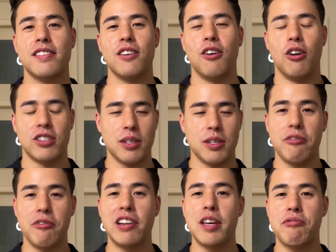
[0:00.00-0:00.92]
Awesome.
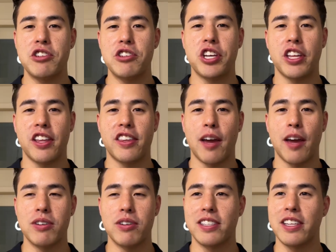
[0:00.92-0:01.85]
Really appreciate the
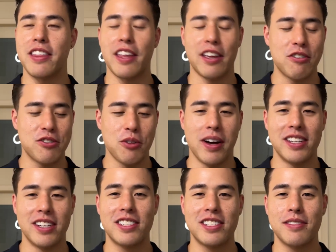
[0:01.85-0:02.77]
time, Wesley. Thank you so
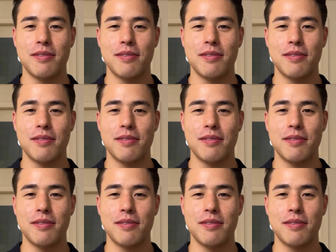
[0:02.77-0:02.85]
much.